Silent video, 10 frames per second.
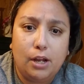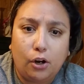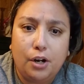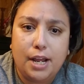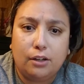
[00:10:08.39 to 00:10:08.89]

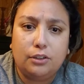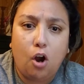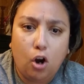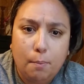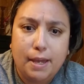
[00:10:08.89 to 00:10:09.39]
hurting and
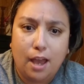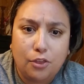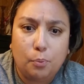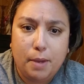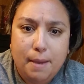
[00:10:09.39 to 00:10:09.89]
harming
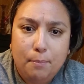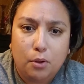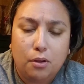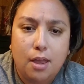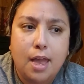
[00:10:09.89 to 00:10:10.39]
other people,